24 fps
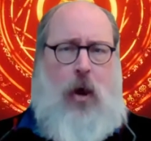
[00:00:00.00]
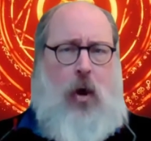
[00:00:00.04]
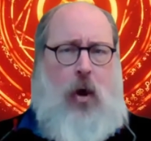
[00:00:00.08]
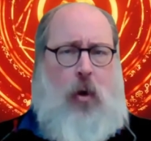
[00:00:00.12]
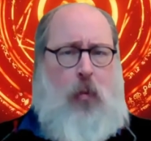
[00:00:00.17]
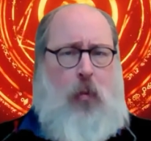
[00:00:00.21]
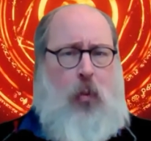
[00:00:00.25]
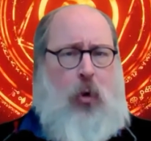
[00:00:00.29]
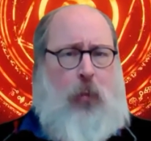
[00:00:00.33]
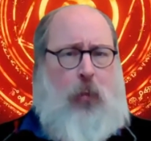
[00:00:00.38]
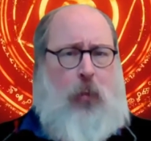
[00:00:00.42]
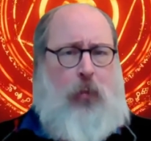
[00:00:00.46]

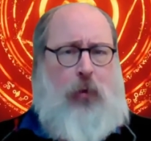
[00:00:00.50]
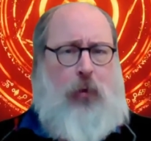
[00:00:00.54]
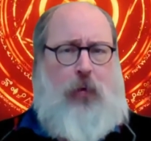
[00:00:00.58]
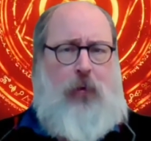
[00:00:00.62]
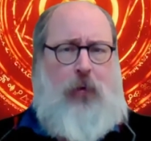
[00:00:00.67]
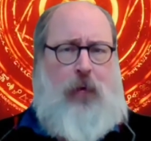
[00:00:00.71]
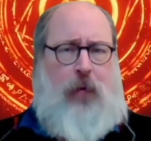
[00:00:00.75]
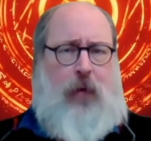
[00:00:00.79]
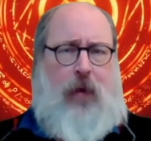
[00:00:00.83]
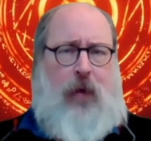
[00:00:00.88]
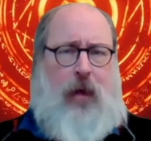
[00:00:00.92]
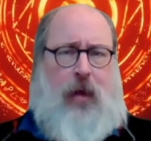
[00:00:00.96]
More proof
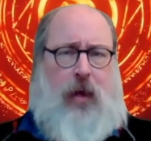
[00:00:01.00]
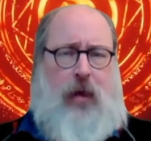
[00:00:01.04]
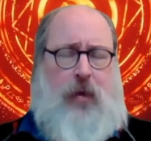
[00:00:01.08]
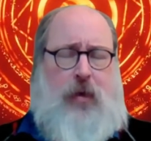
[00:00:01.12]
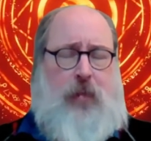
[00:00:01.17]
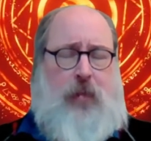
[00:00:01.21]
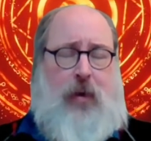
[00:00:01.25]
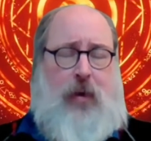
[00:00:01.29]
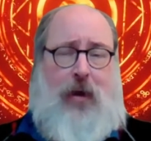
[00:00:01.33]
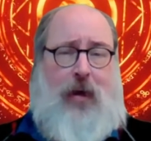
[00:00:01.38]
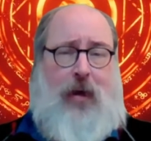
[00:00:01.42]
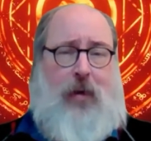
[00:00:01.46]
than that is
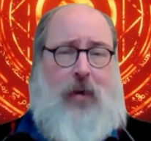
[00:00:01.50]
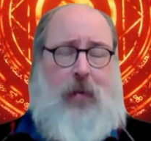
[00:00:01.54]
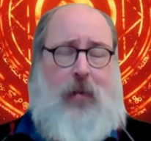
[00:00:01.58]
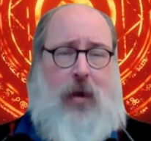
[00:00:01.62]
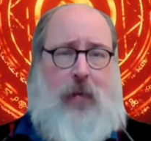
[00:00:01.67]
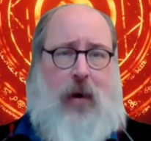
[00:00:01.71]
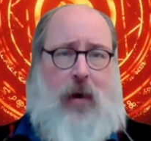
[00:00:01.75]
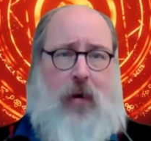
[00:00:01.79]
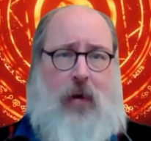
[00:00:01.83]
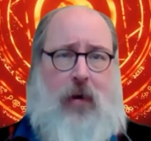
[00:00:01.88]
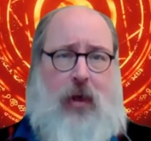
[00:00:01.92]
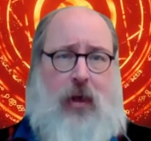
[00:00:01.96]
beyond my
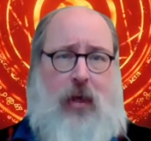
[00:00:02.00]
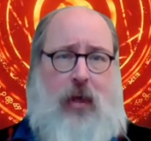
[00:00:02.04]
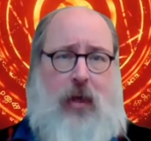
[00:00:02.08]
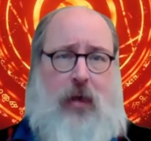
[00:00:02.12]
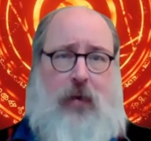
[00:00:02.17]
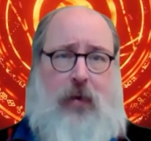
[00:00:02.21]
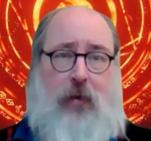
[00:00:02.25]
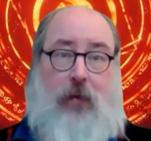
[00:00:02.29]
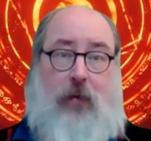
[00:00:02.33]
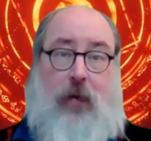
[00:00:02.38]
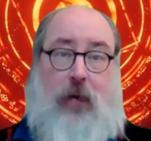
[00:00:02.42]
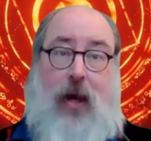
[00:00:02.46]
power to
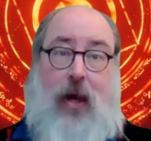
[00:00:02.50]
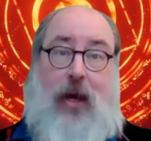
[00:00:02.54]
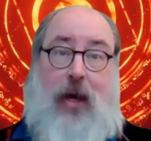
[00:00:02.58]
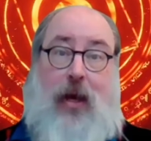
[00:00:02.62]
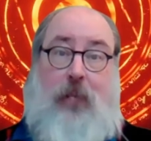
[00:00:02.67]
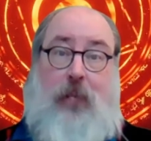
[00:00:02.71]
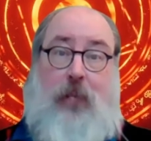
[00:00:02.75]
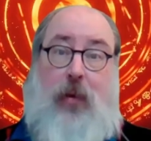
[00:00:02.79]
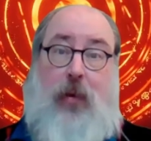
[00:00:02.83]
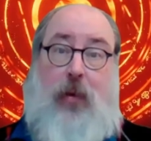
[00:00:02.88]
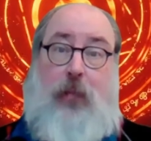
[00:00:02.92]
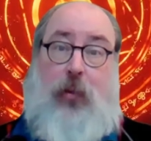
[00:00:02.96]
give. I can
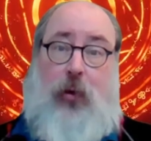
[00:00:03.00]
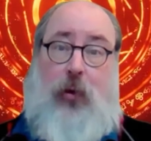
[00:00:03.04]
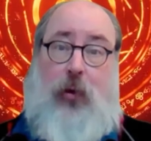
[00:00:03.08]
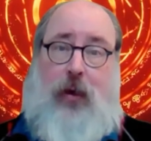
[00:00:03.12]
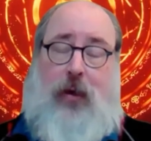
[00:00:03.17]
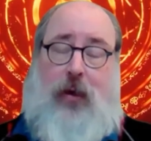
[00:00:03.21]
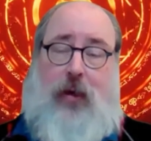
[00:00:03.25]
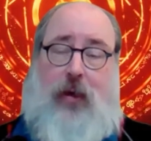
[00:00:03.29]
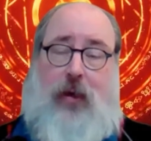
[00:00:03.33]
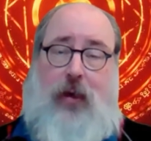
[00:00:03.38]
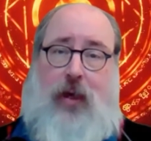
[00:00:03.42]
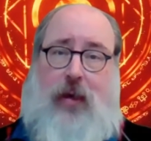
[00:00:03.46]
but
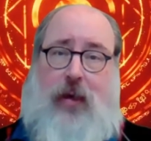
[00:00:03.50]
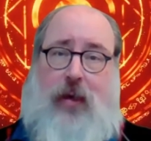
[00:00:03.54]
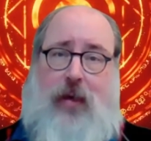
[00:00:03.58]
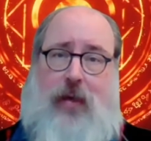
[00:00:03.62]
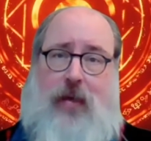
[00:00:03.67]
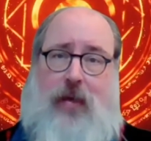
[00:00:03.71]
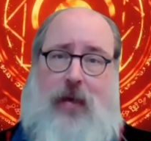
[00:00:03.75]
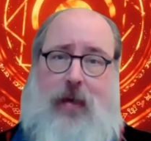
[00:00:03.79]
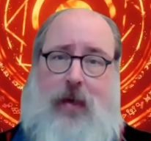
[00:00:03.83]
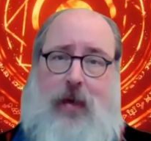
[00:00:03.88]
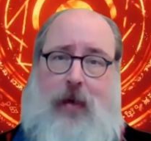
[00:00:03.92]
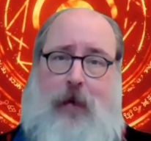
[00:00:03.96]
point at the
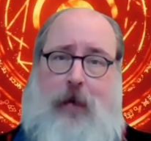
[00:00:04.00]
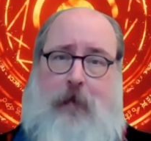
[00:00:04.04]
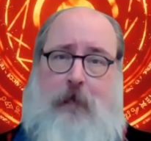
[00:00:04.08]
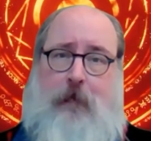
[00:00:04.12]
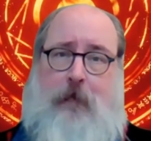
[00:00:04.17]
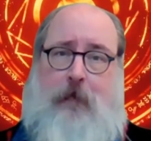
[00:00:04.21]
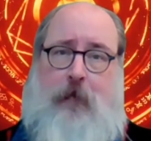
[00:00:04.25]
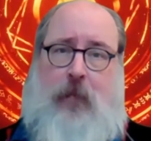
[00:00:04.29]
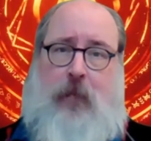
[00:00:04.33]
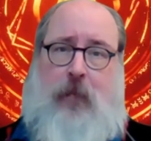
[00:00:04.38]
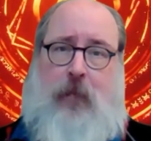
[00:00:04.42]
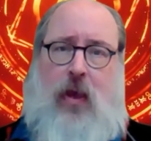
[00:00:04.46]
sight.
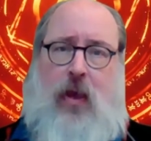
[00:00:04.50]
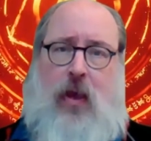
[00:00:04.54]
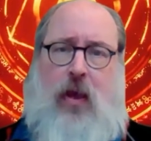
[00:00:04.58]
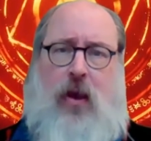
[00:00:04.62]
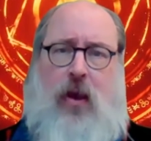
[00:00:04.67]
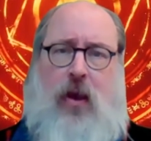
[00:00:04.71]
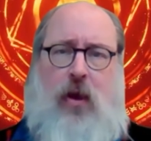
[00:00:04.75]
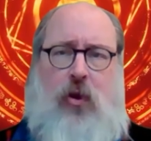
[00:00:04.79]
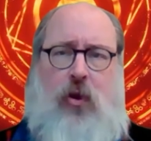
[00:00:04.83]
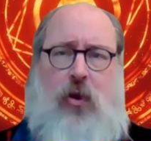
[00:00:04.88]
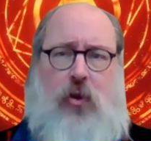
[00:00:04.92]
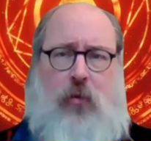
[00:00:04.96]

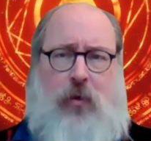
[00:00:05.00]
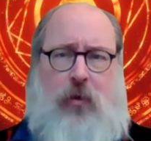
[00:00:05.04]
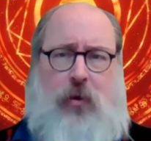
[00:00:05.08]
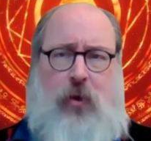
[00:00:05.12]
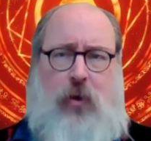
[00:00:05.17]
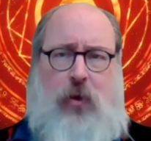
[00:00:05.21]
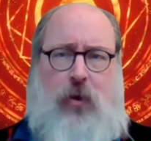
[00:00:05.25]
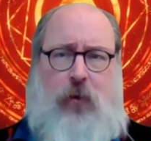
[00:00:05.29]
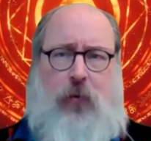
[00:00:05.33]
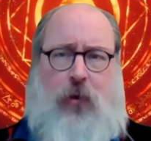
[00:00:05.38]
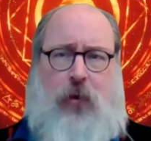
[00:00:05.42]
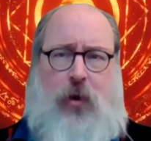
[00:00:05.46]
You must
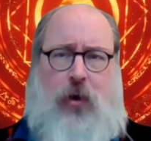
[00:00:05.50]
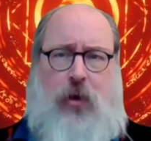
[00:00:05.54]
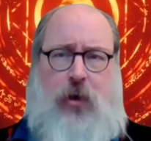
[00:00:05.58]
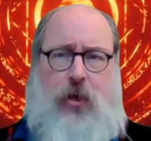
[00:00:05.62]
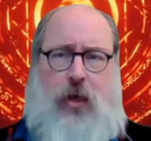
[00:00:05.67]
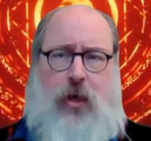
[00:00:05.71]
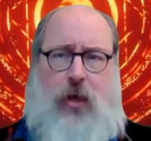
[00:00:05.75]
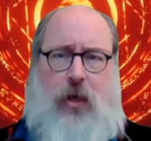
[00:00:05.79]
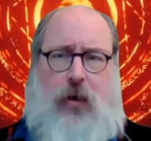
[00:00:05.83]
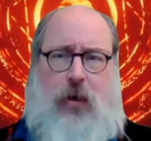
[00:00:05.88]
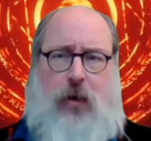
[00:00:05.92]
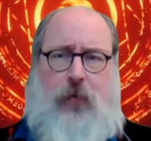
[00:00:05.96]
look for
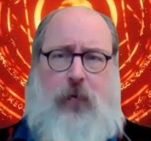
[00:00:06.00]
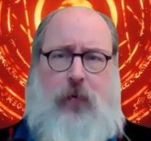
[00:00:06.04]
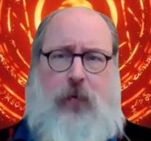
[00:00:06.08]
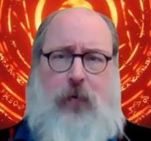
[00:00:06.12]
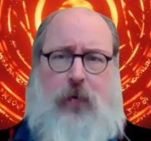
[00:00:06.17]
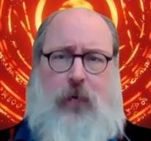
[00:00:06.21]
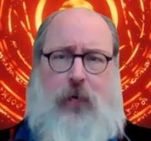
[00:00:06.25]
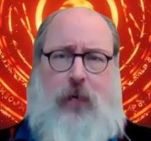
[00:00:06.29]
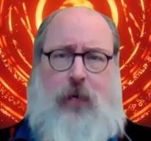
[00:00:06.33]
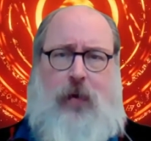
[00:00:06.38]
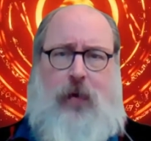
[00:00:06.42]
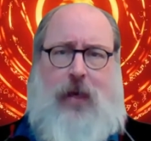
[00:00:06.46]
yourself
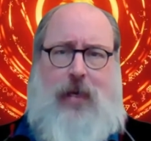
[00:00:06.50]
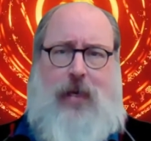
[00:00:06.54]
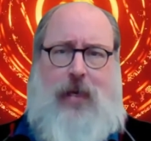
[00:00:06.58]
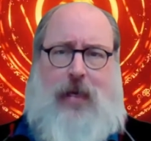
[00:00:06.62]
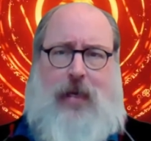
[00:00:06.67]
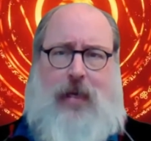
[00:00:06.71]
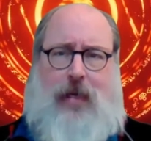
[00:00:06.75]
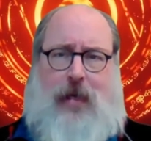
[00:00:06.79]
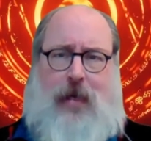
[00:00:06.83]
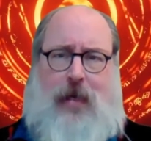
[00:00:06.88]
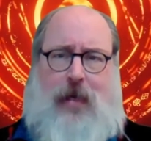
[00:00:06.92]
and see.